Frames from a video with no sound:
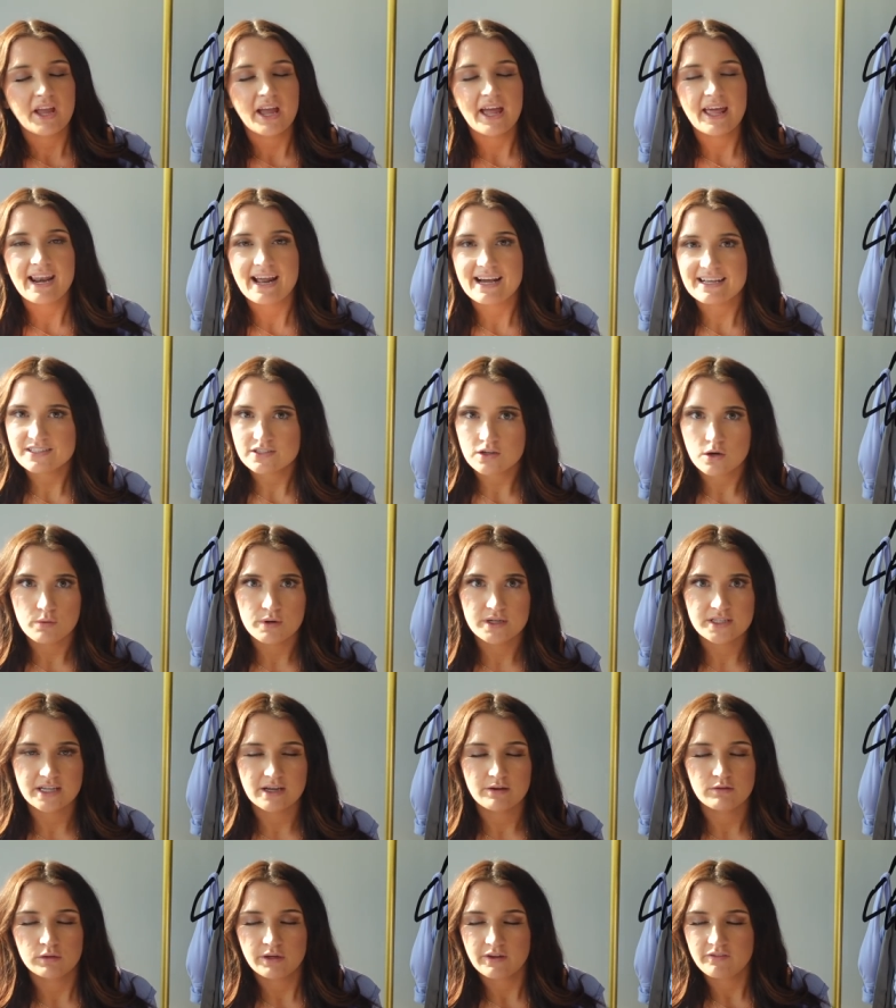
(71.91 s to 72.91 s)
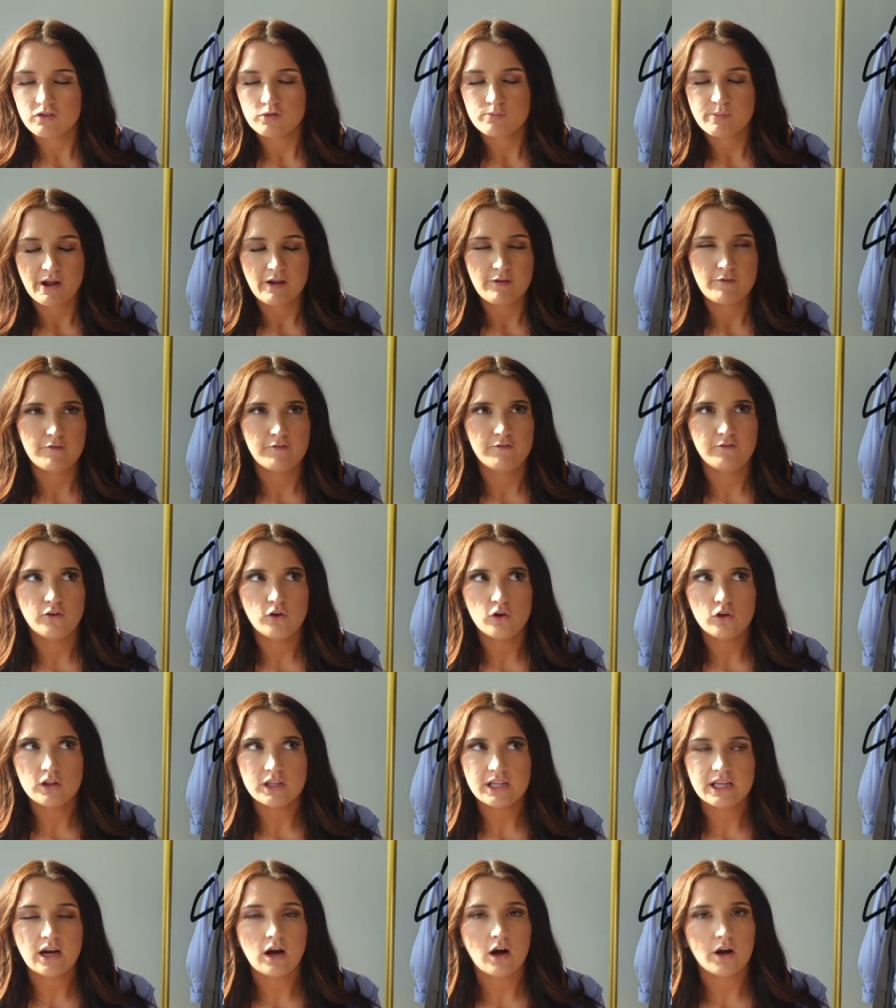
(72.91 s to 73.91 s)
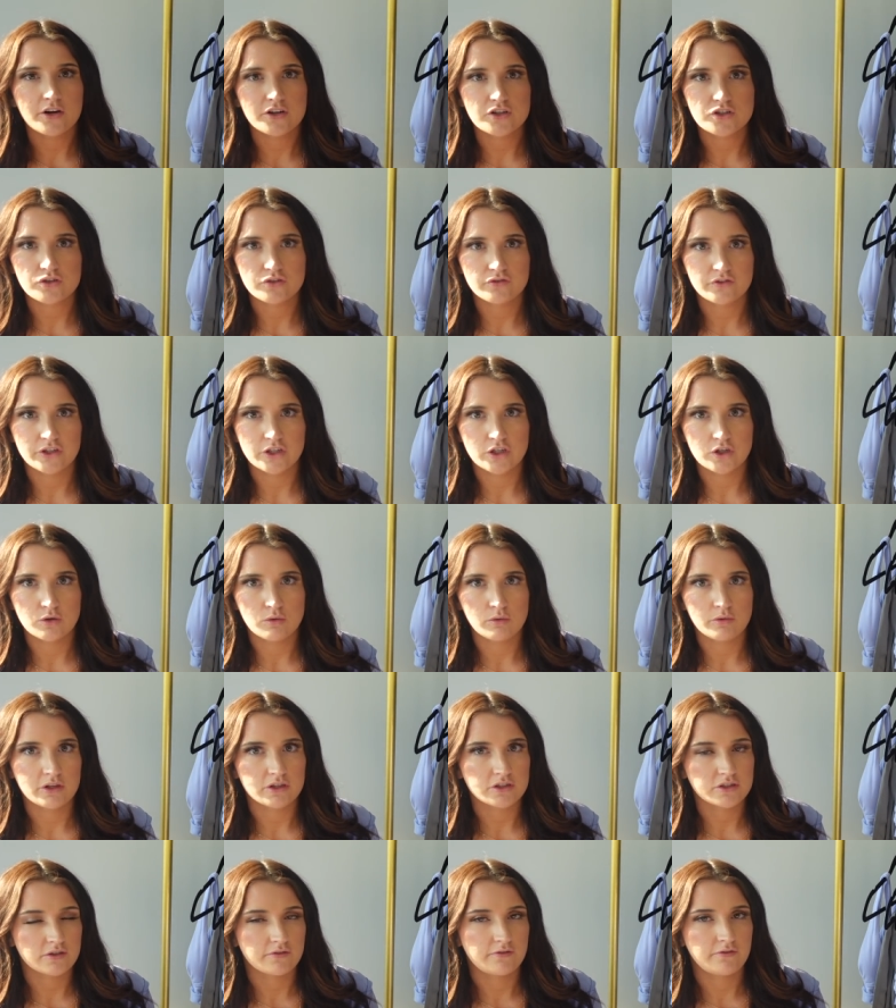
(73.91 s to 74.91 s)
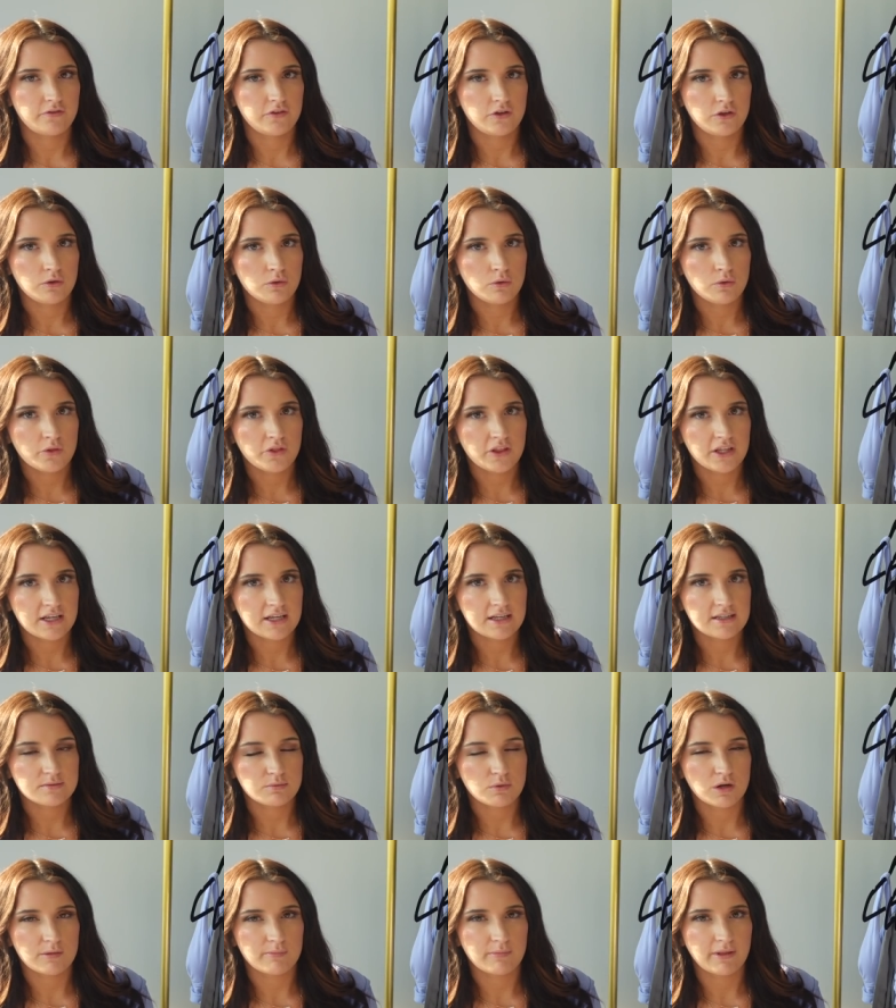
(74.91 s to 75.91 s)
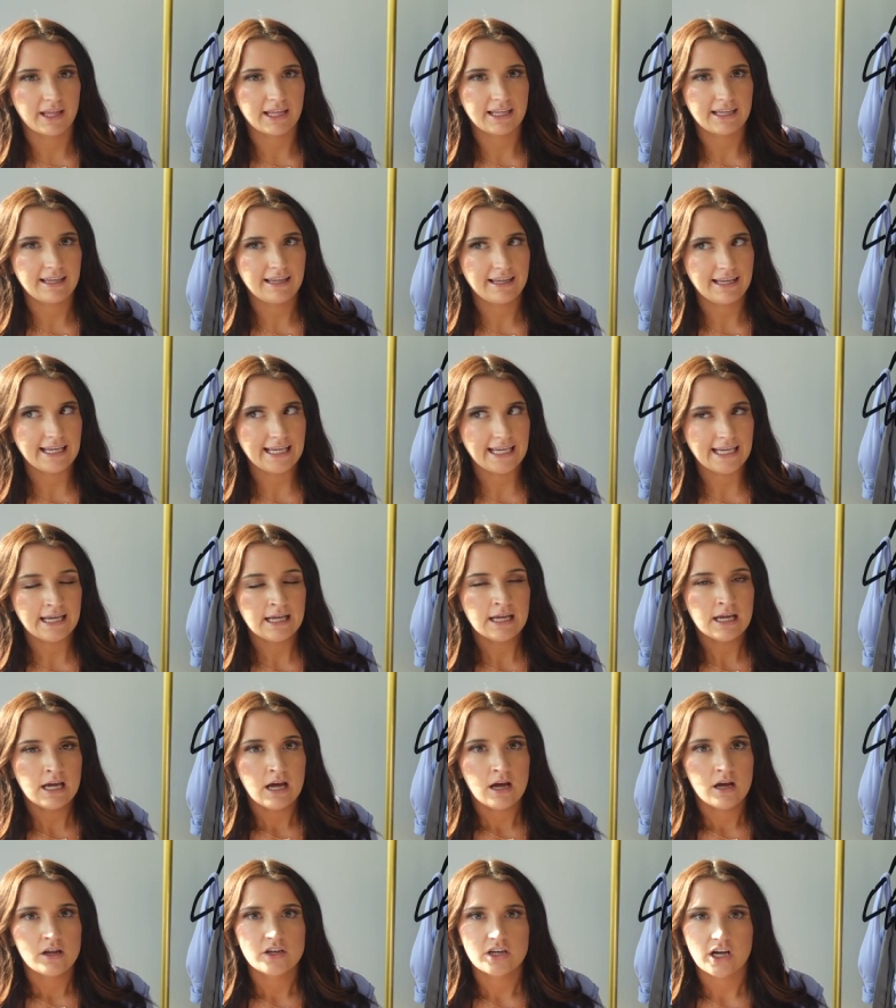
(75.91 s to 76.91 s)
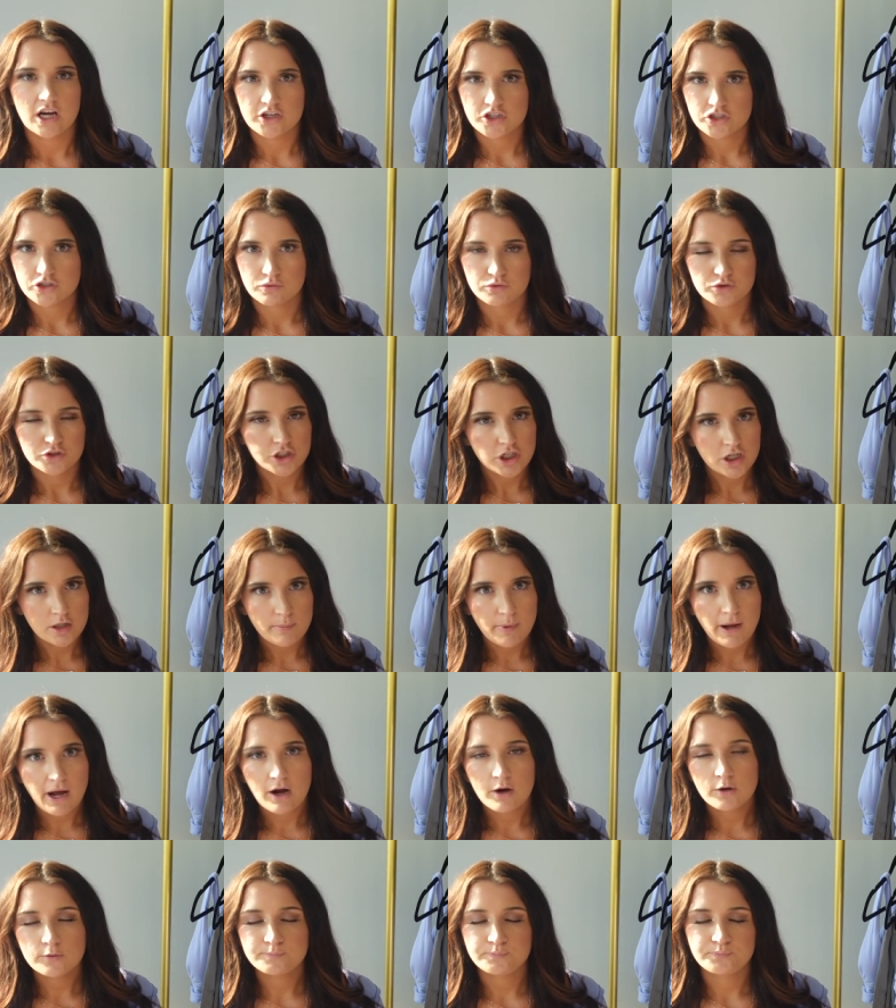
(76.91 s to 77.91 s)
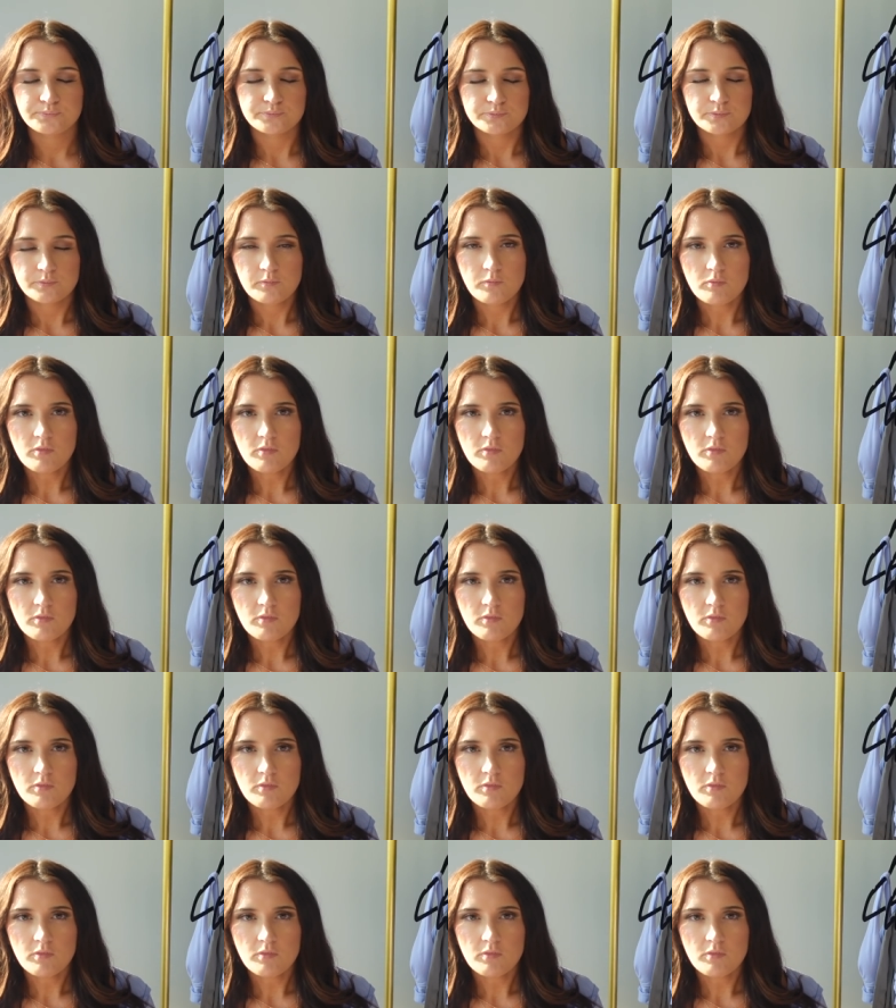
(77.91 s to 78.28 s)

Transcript: And as always, I will give you my fully honest review. There's a few things where I'm like, hey, not so sure about.